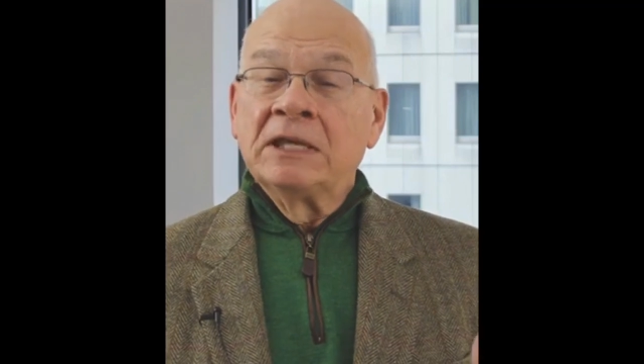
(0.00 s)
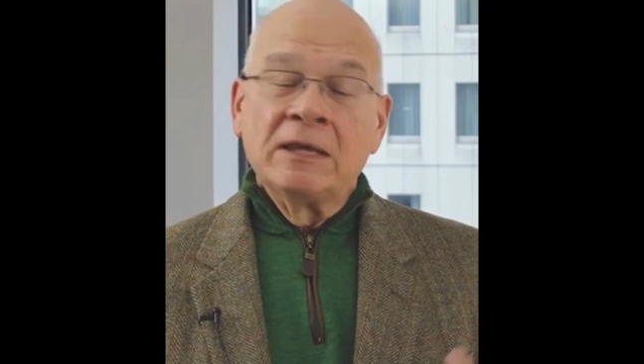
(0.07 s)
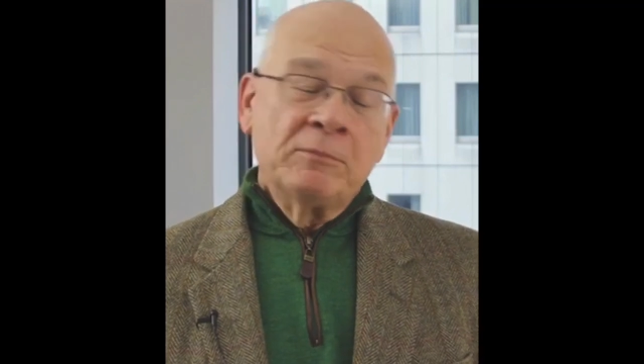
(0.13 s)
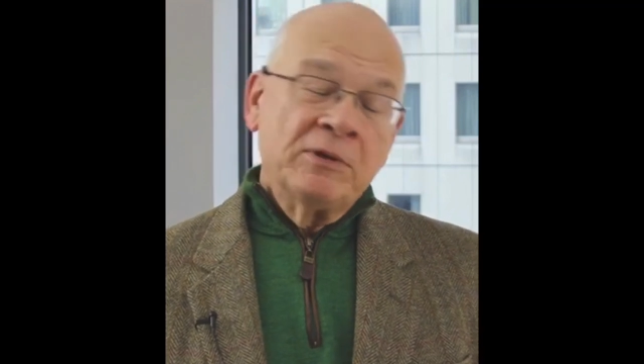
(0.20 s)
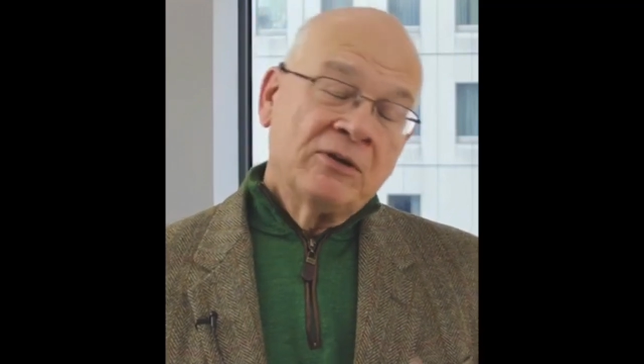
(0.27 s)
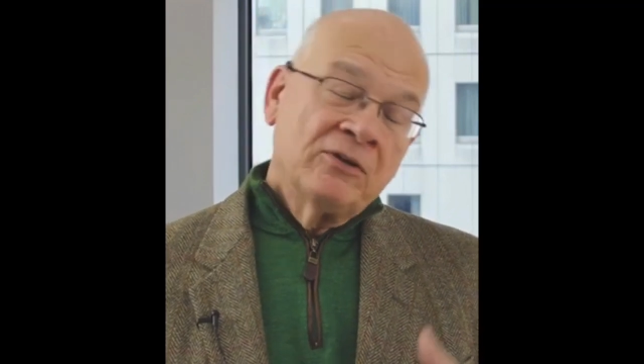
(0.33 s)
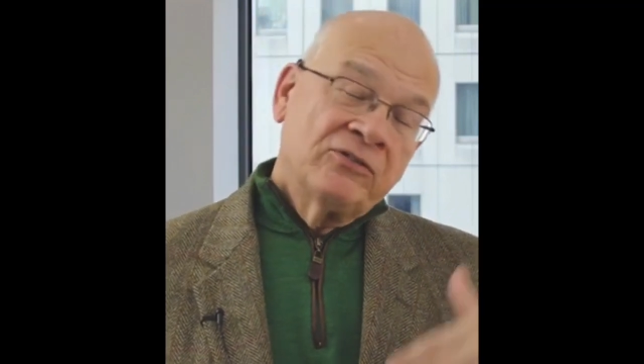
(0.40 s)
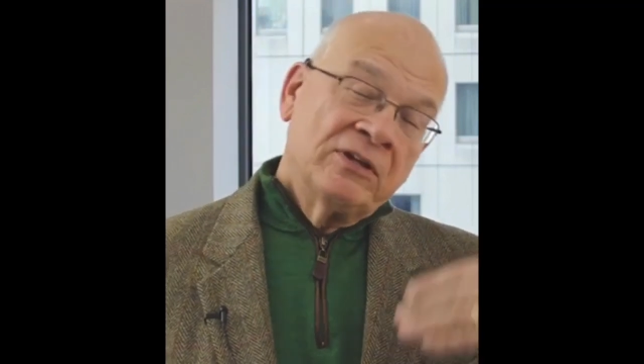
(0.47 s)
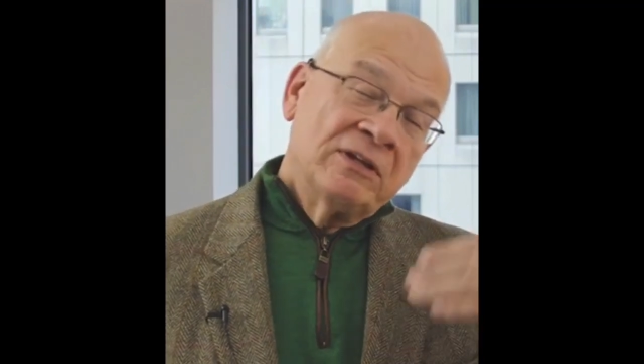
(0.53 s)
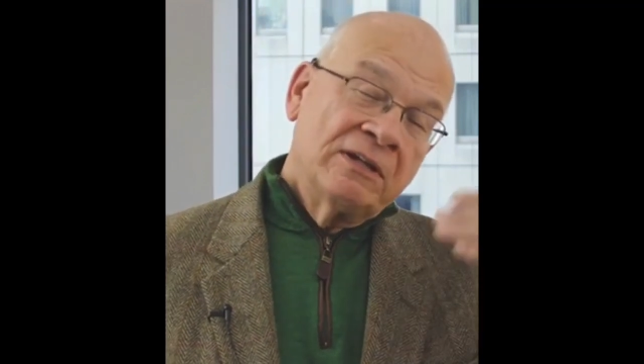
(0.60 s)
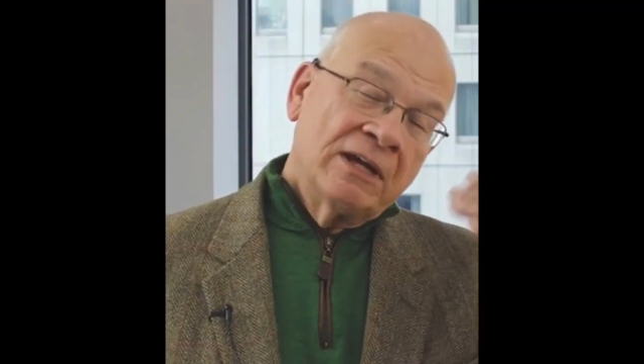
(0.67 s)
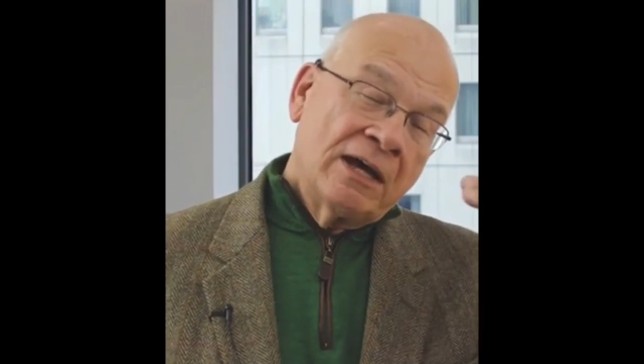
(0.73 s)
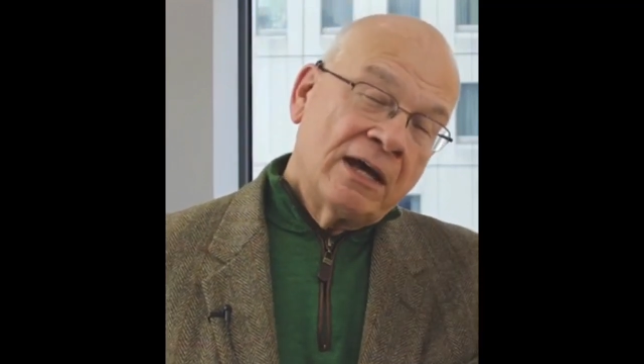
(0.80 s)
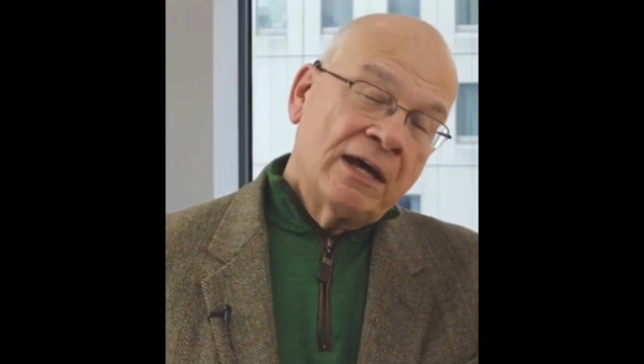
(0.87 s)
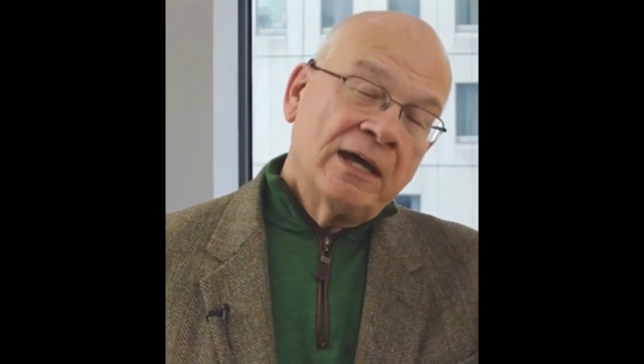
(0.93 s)
because he
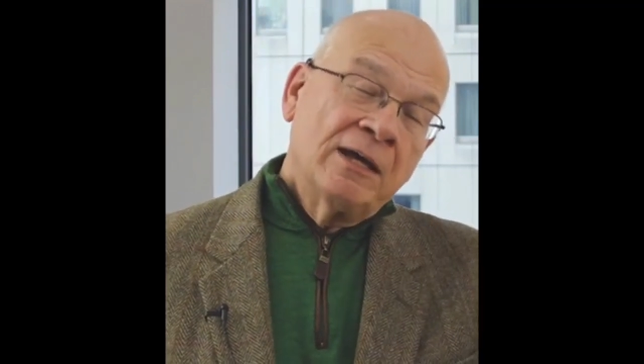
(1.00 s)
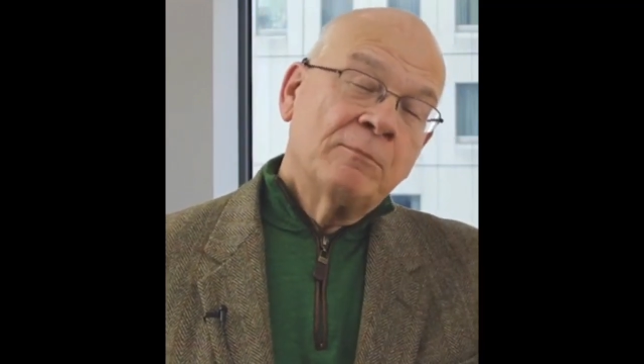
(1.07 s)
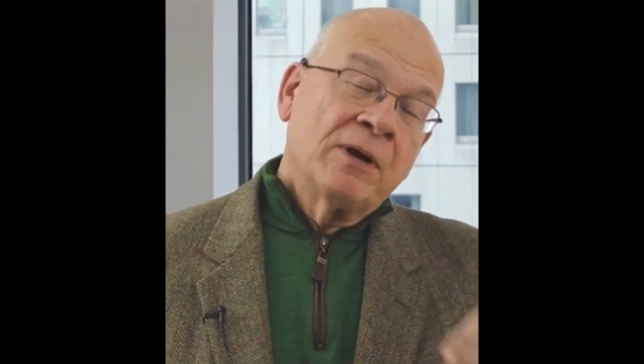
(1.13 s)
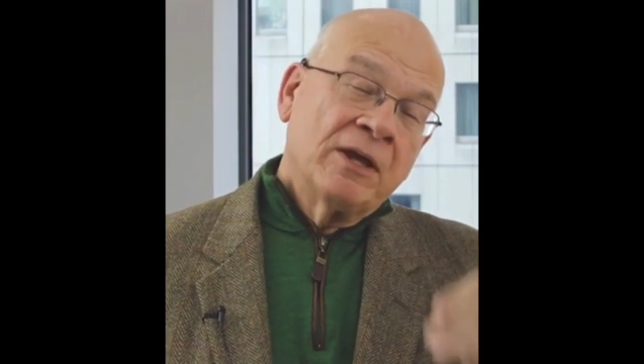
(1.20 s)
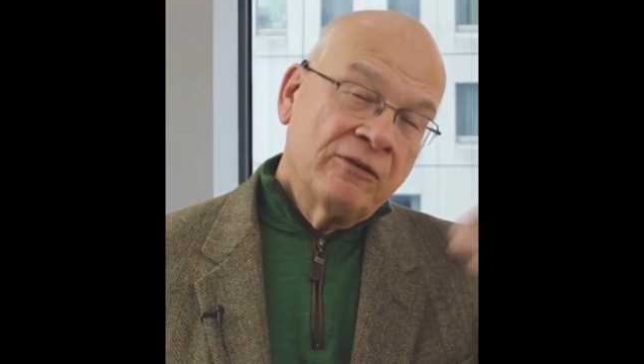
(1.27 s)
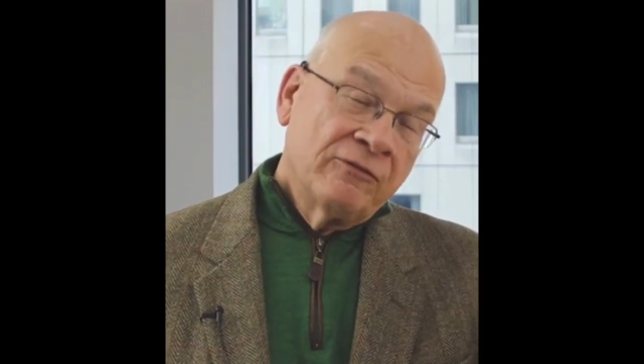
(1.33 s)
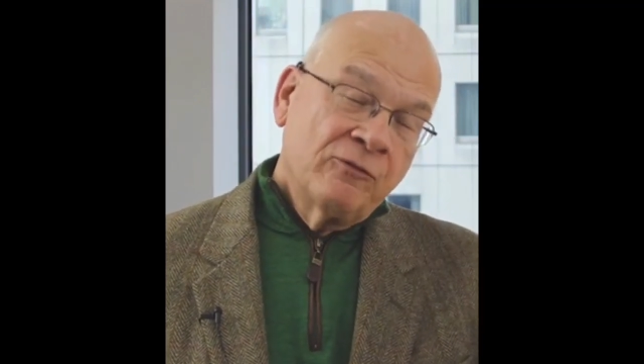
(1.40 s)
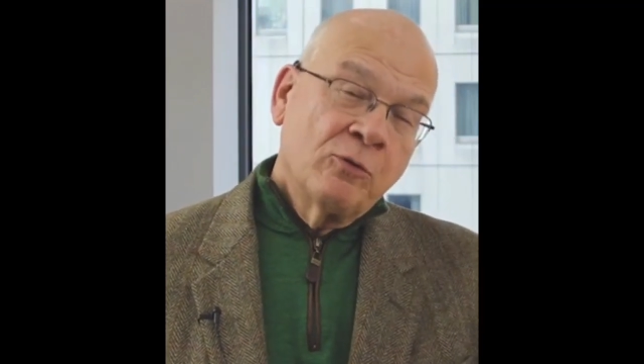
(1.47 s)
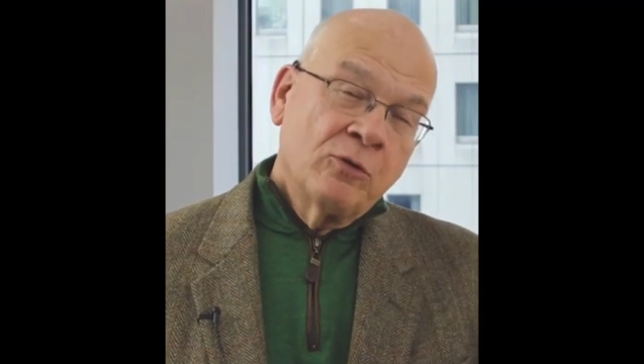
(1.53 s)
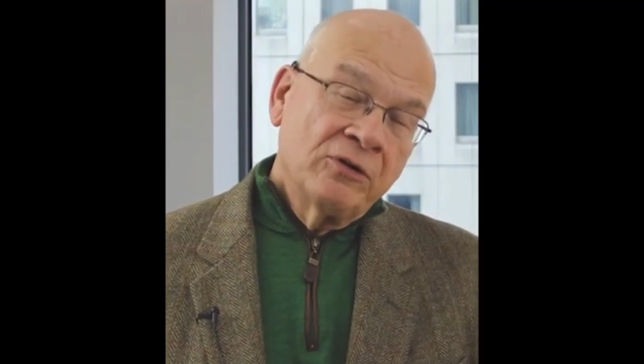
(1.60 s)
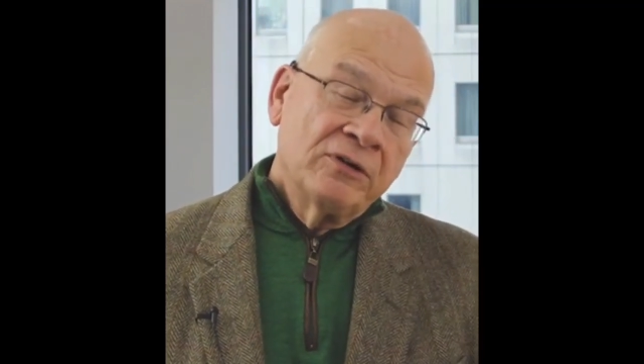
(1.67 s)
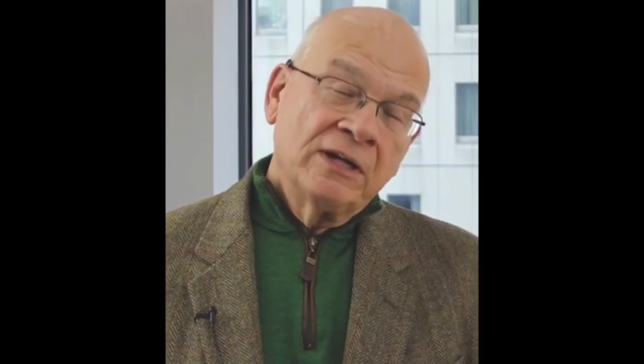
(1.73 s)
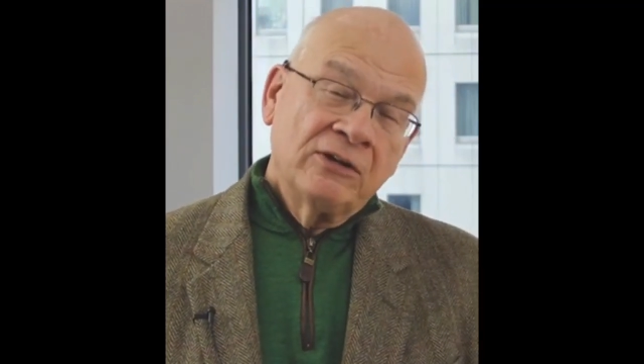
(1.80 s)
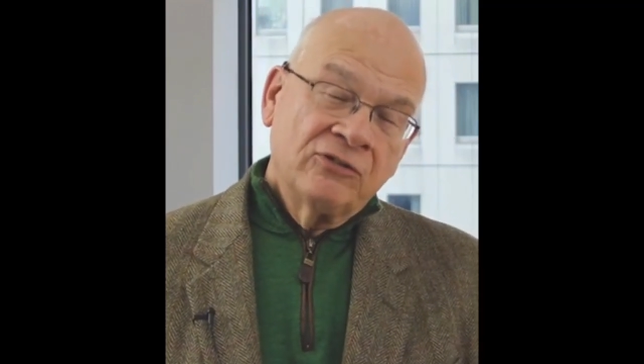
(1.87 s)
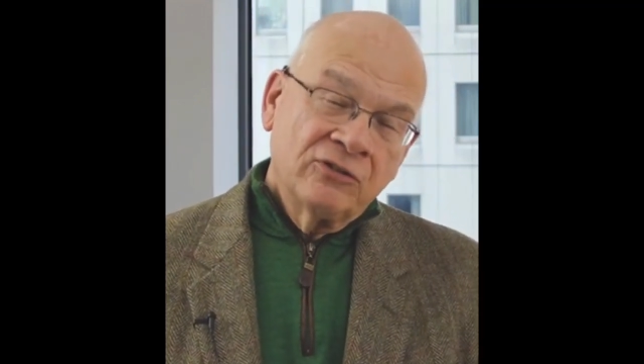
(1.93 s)
died by the
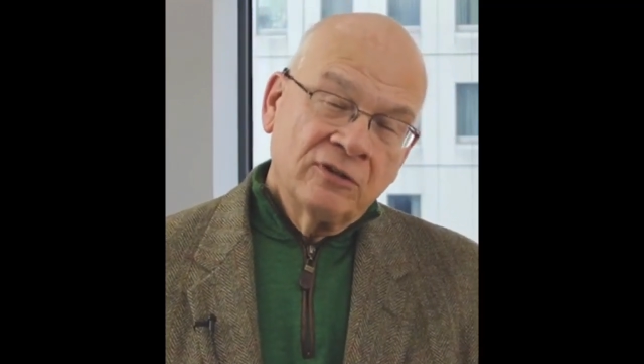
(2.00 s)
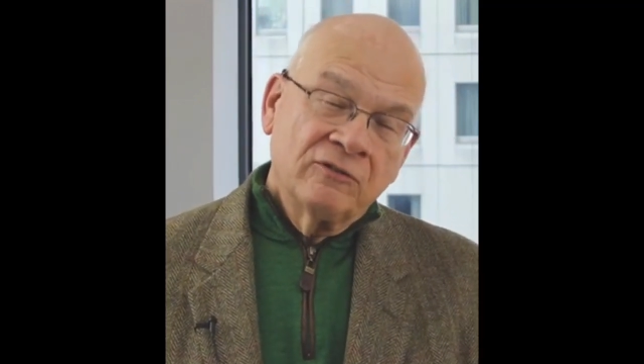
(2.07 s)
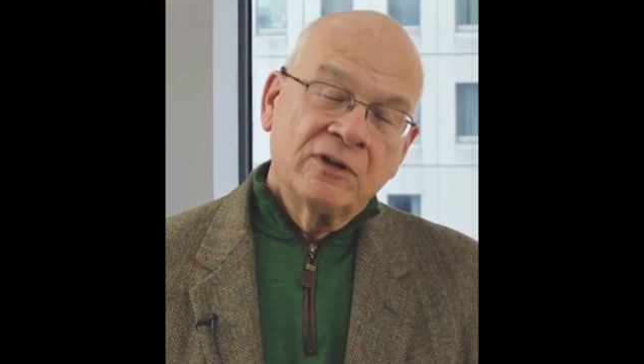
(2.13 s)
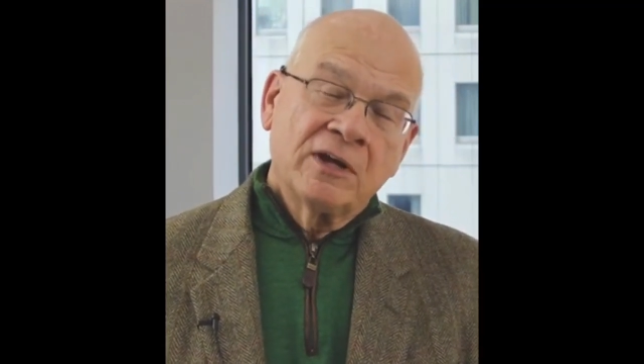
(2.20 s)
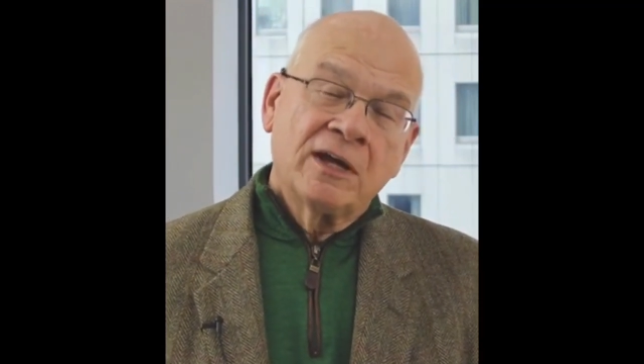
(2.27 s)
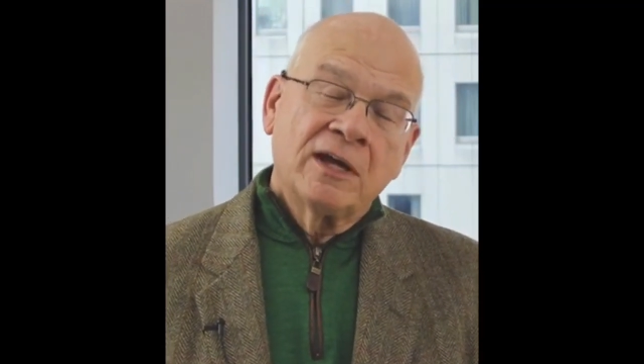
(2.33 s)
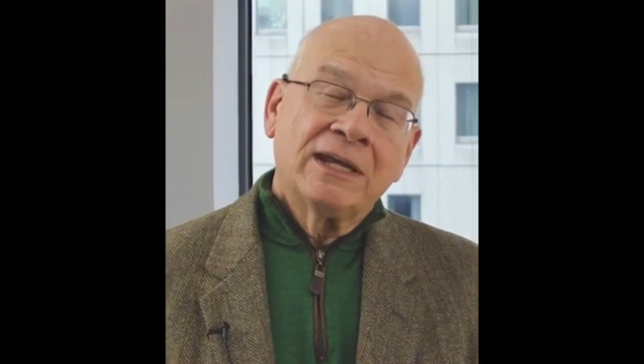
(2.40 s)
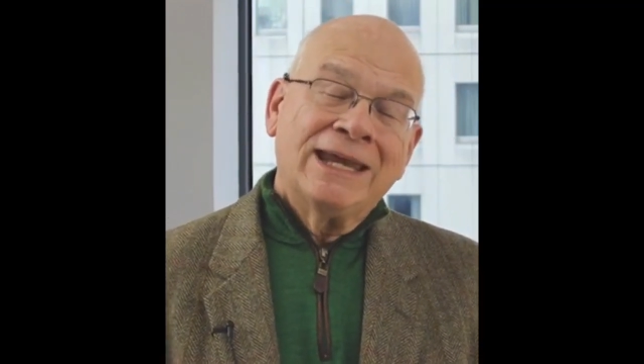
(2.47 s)
foreordination of God,